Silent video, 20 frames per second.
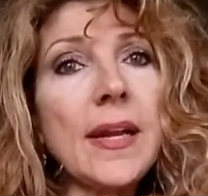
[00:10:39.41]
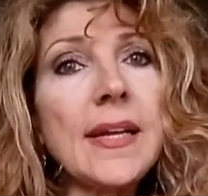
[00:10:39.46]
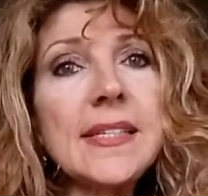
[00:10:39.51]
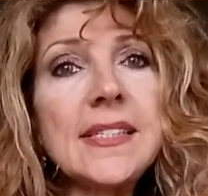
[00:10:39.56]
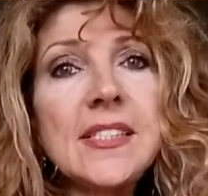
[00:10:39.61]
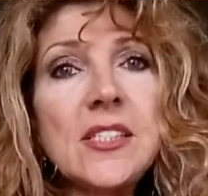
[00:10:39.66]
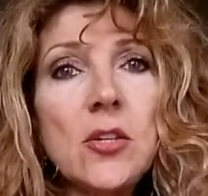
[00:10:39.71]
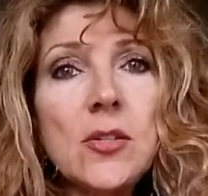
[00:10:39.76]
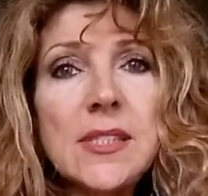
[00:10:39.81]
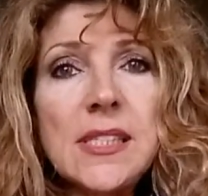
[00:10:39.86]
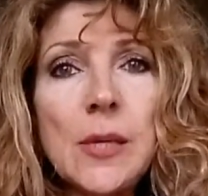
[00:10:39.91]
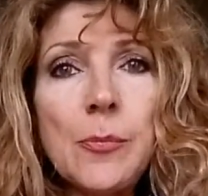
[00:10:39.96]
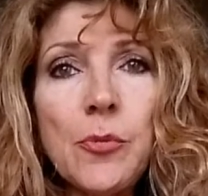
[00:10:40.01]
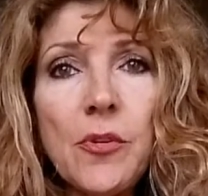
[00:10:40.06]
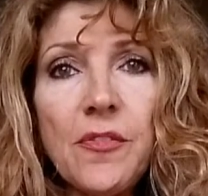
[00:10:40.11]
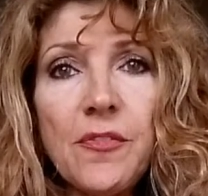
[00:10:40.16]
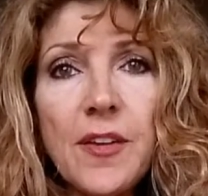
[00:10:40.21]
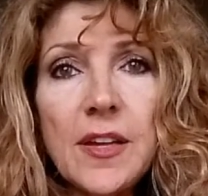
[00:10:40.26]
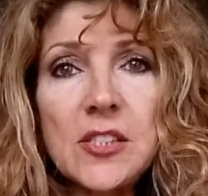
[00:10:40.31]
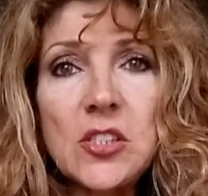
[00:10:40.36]
An associate
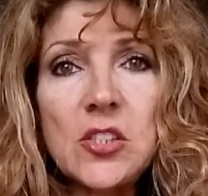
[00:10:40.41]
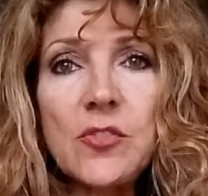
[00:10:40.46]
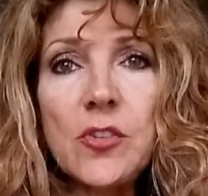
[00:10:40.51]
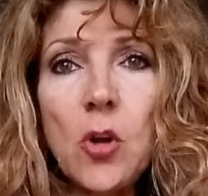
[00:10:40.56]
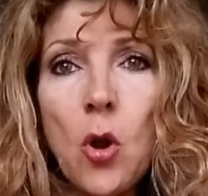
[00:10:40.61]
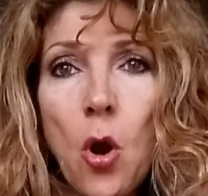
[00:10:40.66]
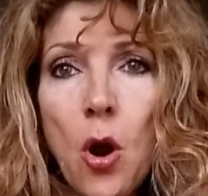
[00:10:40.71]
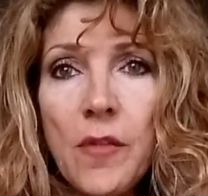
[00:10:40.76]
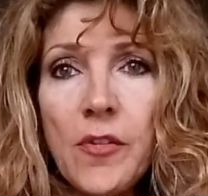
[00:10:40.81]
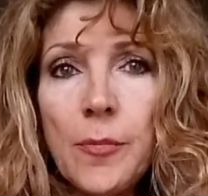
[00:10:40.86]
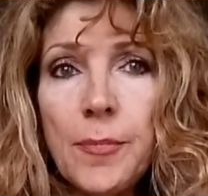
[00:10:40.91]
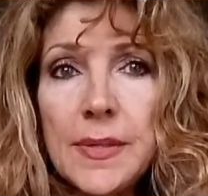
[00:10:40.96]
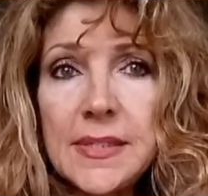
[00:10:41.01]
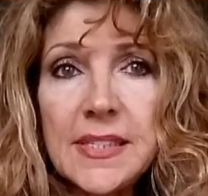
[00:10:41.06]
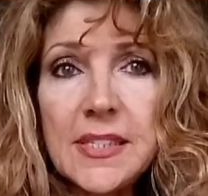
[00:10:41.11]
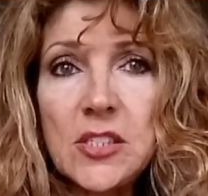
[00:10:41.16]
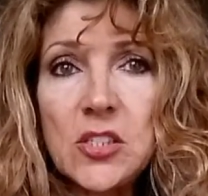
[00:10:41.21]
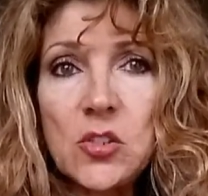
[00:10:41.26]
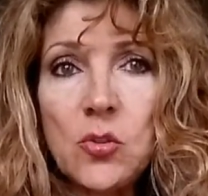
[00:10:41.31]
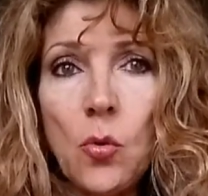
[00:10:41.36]
professor at Harvard
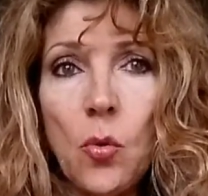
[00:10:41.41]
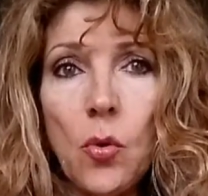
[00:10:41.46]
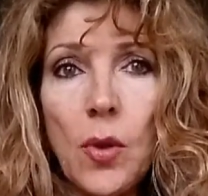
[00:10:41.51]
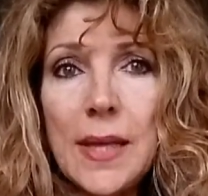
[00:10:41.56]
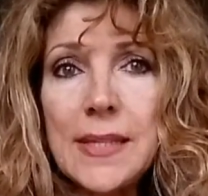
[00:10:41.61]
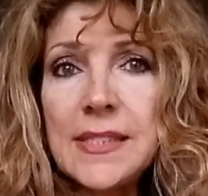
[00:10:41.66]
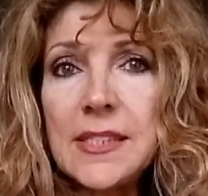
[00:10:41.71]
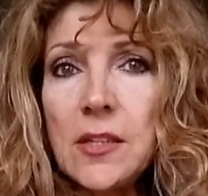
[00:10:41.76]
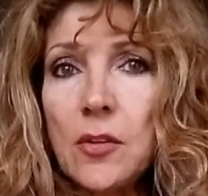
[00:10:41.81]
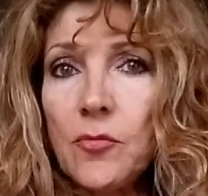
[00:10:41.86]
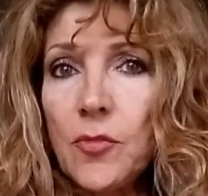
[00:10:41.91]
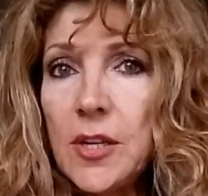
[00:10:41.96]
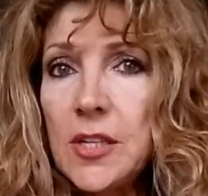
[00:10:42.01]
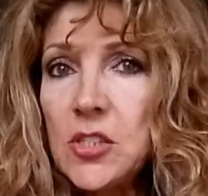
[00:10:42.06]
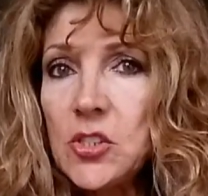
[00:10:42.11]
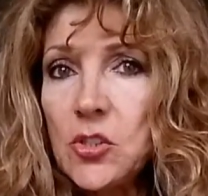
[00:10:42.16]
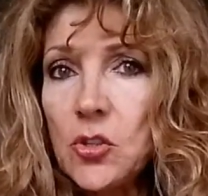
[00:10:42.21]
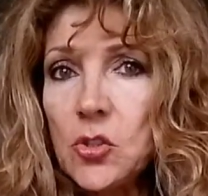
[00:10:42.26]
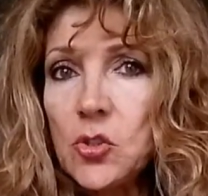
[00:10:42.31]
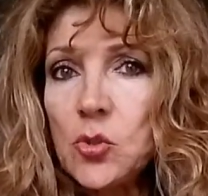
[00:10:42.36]
Business School has done
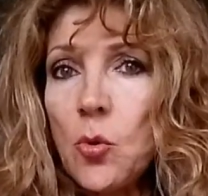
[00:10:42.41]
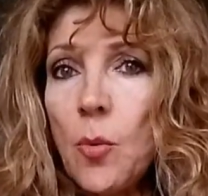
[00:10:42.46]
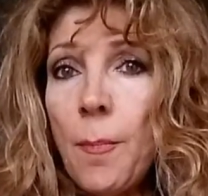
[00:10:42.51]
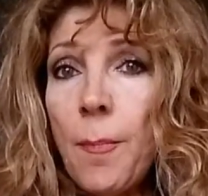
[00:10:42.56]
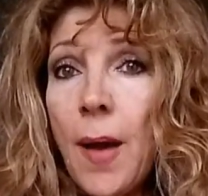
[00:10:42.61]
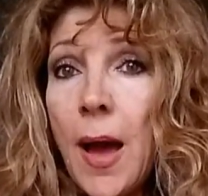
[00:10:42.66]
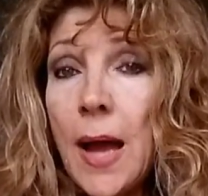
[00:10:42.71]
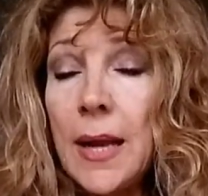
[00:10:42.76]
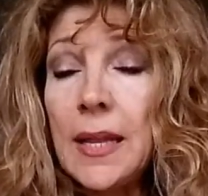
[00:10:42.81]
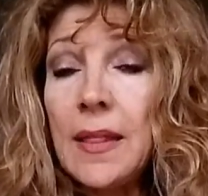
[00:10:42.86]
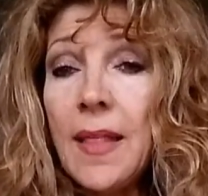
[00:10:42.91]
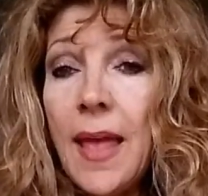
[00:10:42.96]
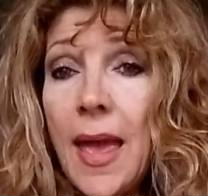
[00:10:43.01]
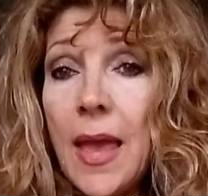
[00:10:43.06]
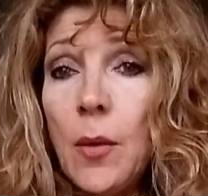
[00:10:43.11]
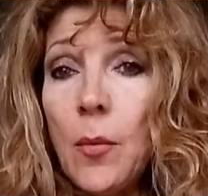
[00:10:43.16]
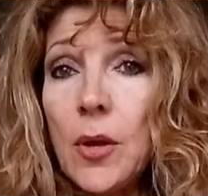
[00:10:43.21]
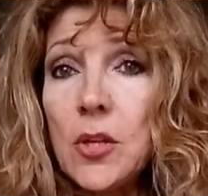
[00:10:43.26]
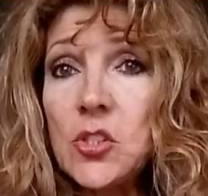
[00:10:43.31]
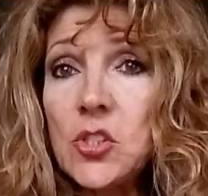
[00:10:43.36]
research on body
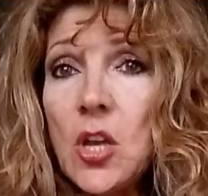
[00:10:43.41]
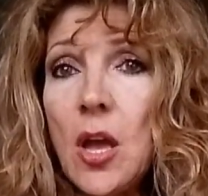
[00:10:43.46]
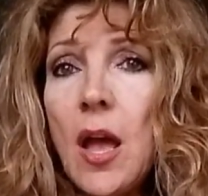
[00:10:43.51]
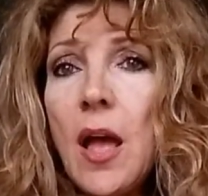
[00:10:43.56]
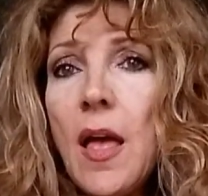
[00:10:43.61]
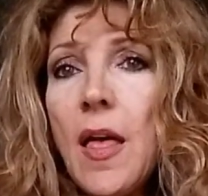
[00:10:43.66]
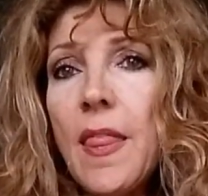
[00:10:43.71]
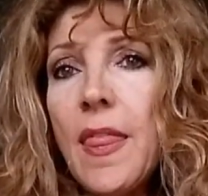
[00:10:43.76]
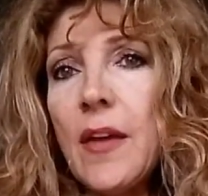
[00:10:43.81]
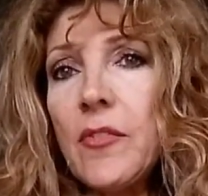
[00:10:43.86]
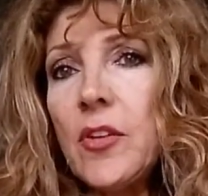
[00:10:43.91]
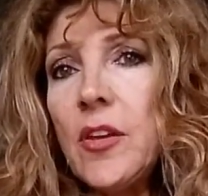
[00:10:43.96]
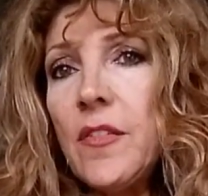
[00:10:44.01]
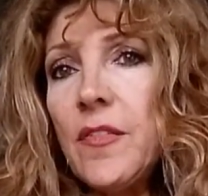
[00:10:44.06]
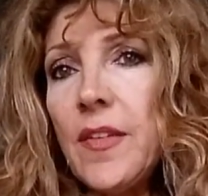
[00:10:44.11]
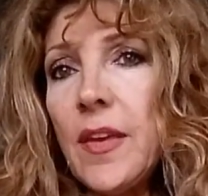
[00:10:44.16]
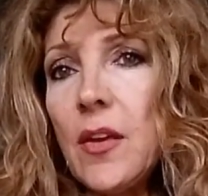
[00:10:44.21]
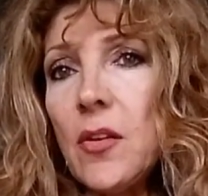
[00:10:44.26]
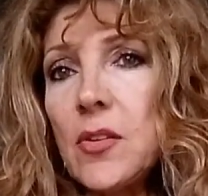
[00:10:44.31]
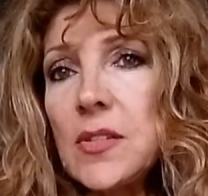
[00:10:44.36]
language that
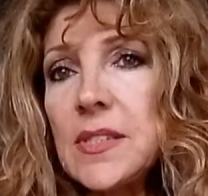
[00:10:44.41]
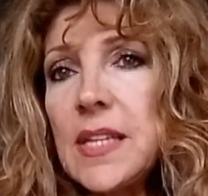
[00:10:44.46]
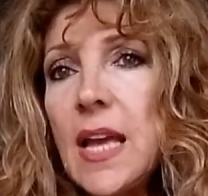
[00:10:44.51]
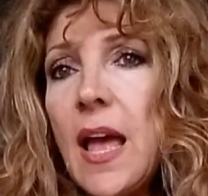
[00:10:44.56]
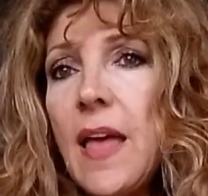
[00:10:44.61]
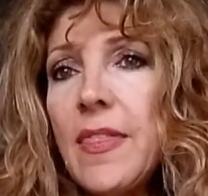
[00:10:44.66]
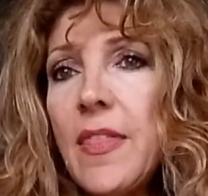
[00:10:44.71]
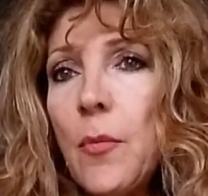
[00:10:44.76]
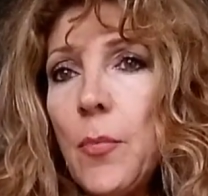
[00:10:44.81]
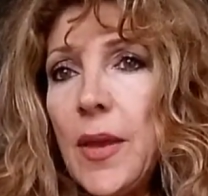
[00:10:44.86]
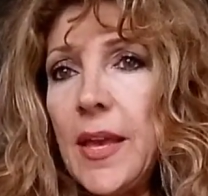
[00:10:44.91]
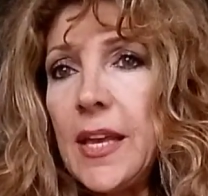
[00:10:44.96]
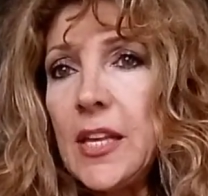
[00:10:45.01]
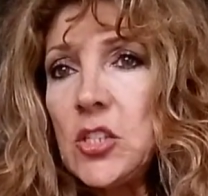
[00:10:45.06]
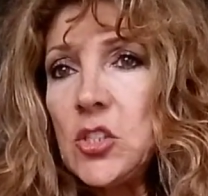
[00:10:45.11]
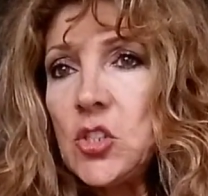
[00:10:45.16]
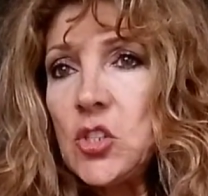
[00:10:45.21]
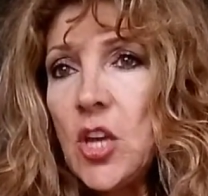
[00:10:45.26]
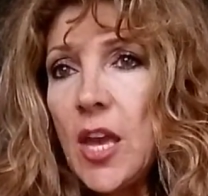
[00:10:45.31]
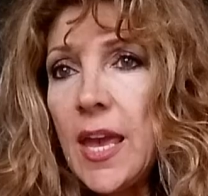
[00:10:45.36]
reveals that we
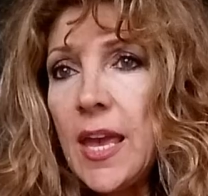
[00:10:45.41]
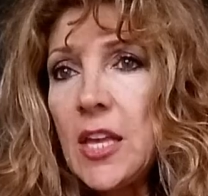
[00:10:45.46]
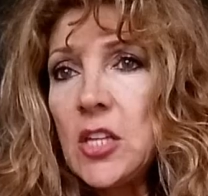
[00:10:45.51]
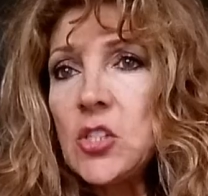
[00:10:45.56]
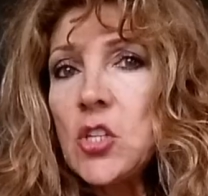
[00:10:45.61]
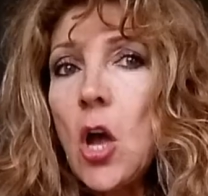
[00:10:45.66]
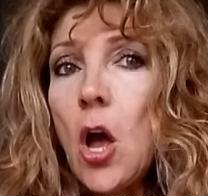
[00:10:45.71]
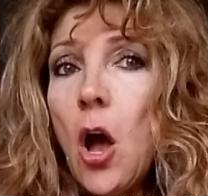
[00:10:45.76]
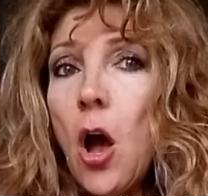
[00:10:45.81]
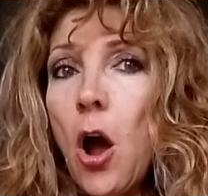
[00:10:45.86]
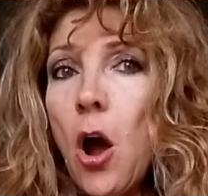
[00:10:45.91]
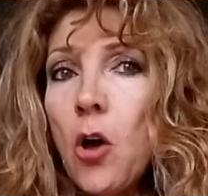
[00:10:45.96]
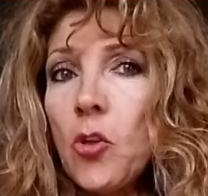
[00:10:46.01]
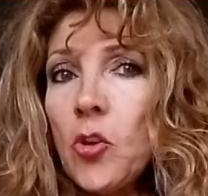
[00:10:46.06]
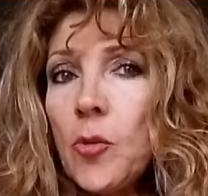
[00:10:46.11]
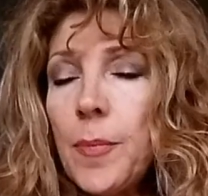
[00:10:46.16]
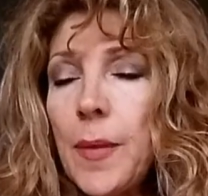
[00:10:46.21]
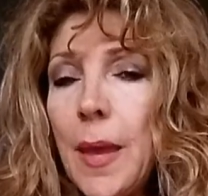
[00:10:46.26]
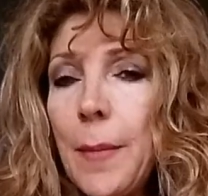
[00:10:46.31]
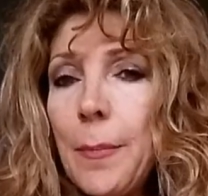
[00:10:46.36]
can change
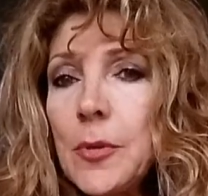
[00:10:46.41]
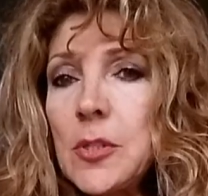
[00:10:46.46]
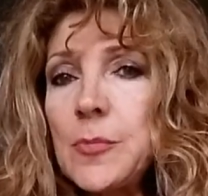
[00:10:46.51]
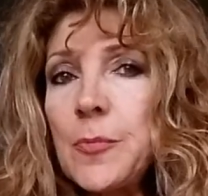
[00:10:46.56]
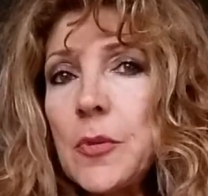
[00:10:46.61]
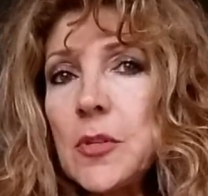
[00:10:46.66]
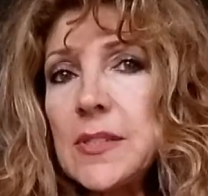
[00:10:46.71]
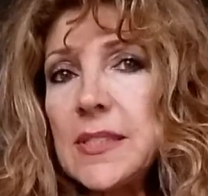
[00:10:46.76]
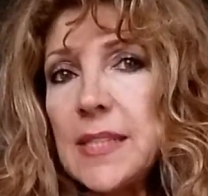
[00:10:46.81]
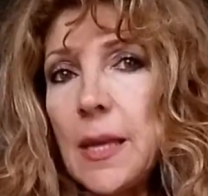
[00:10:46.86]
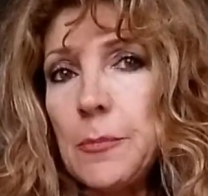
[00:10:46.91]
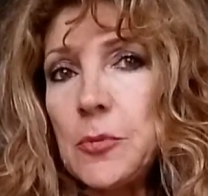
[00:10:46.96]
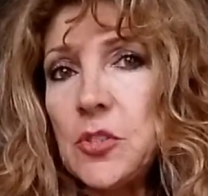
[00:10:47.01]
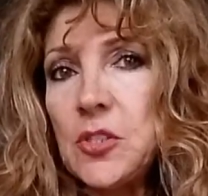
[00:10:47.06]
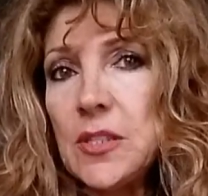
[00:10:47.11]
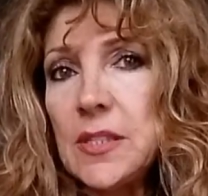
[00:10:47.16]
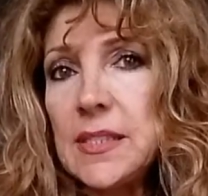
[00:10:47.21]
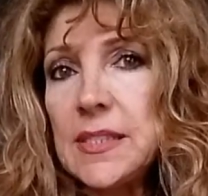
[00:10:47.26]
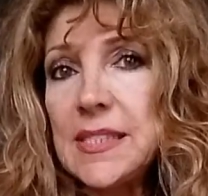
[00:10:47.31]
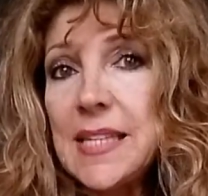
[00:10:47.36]
other people's
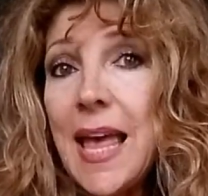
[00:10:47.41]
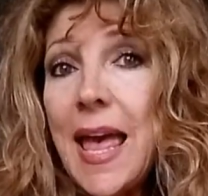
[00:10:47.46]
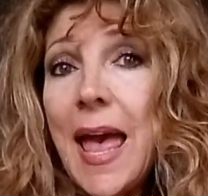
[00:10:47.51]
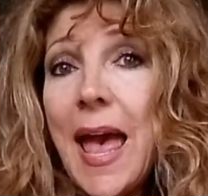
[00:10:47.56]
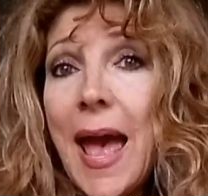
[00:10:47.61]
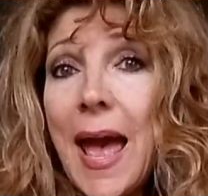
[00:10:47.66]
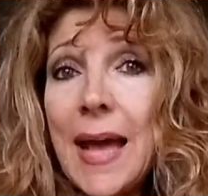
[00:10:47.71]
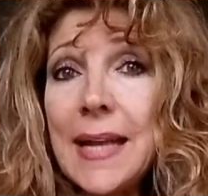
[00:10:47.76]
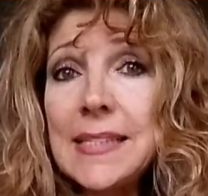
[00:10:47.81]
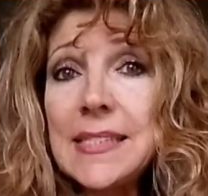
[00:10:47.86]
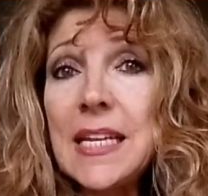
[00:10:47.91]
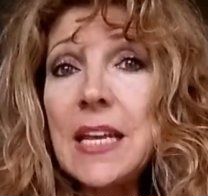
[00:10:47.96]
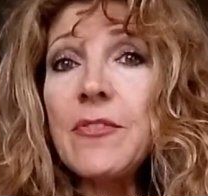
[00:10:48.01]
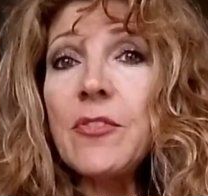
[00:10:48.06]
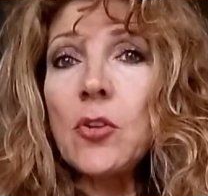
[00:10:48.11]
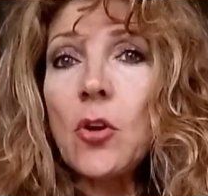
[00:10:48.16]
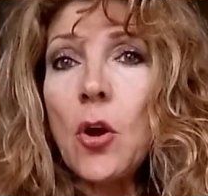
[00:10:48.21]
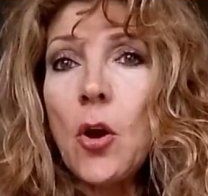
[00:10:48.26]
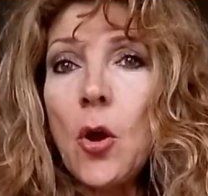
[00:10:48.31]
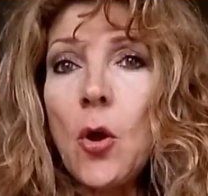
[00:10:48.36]
perceptions and
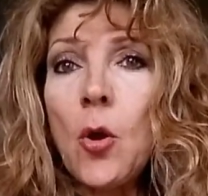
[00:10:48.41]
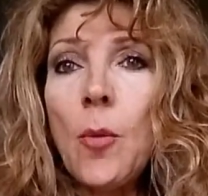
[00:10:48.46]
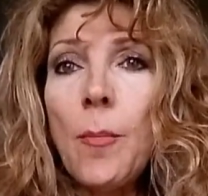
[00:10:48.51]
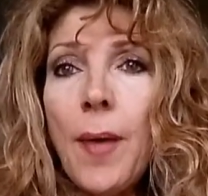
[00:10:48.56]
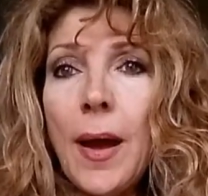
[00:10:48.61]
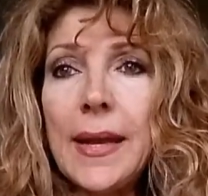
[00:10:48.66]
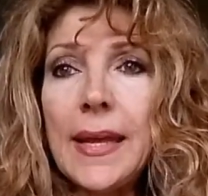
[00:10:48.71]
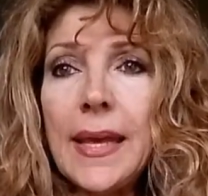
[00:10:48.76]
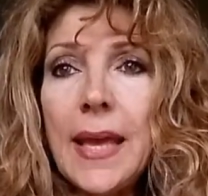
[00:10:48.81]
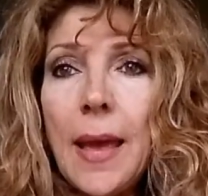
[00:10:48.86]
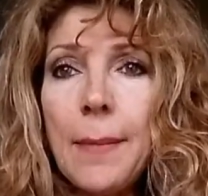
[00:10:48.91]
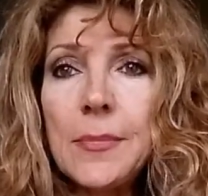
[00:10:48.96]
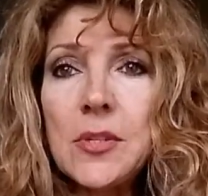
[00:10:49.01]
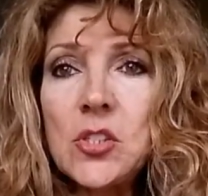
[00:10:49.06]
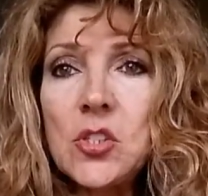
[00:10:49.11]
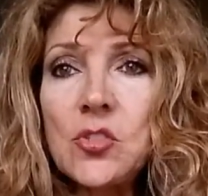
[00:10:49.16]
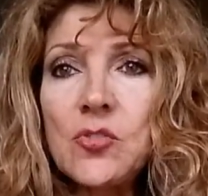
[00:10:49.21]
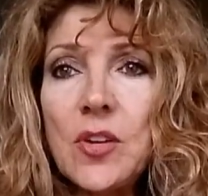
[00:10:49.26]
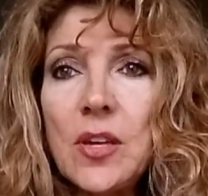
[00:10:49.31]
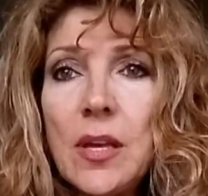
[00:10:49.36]
even our own body
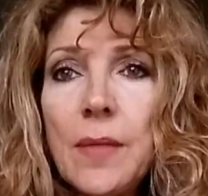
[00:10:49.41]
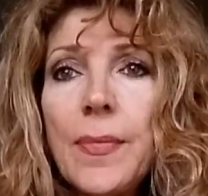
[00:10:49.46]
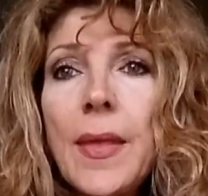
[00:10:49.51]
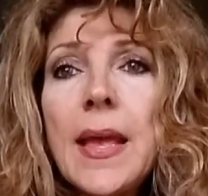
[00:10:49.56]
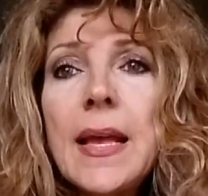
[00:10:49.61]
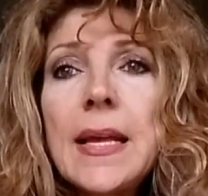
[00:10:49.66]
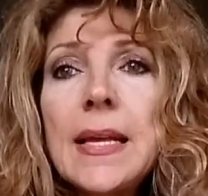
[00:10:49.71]
chemistry